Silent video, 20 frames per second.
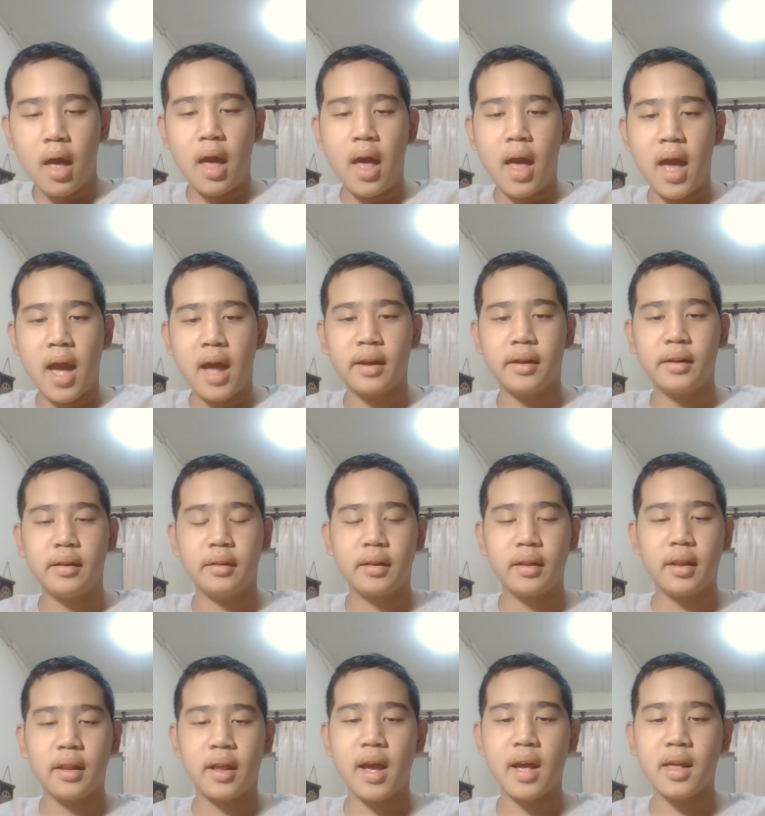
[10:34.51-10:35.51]
and
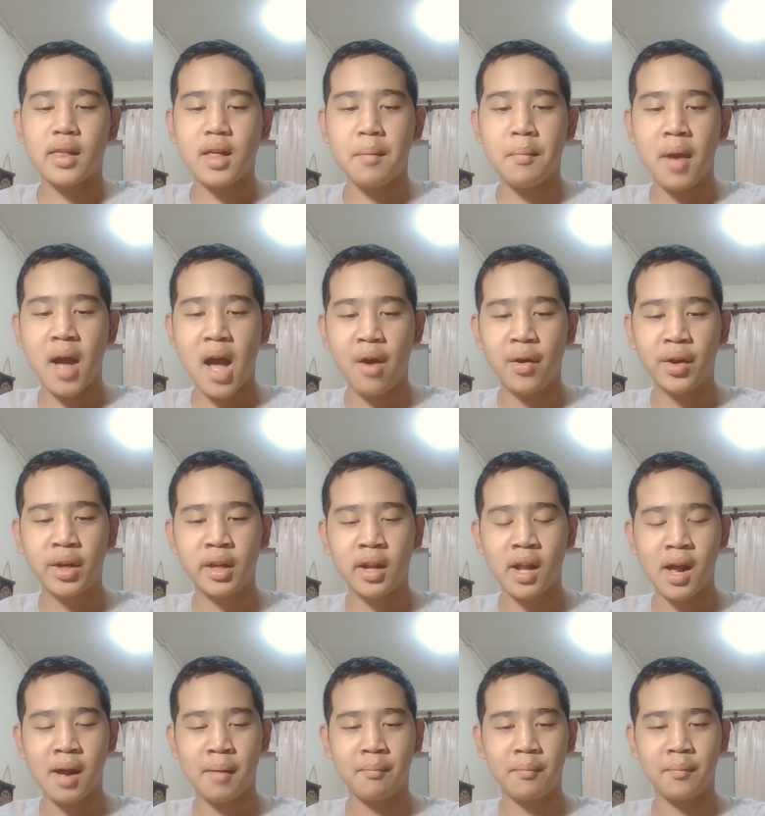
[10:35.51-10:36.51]
somehow ended
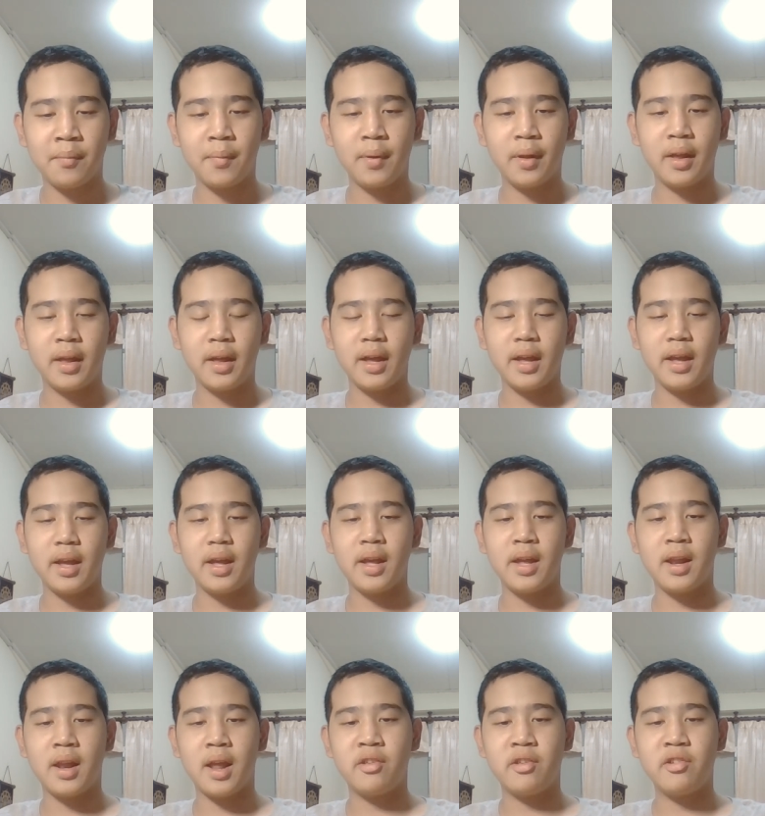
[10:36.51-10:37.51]
up
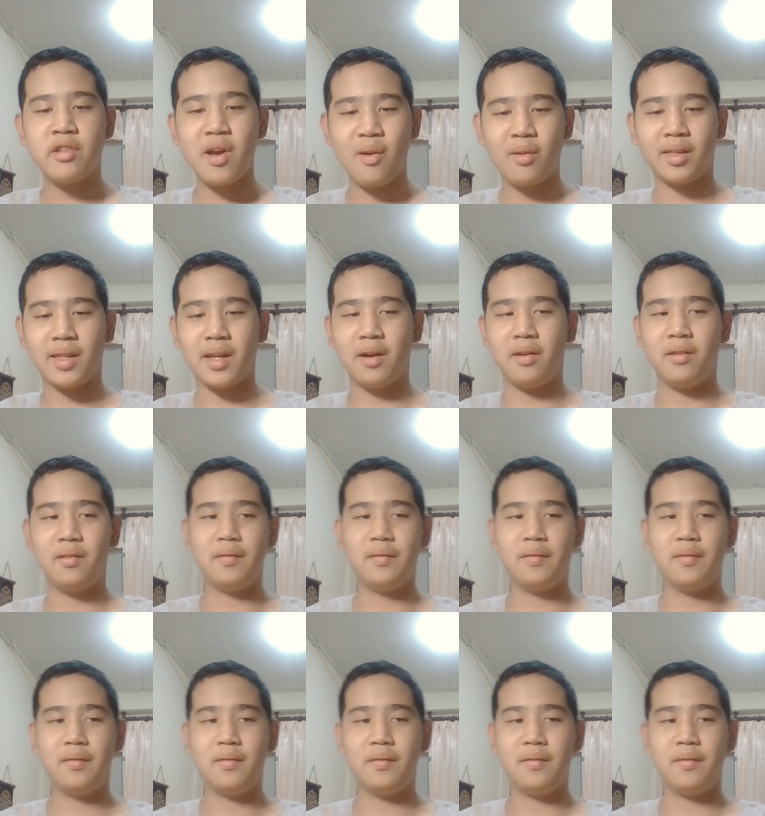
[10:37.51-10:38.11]
in a jail cell.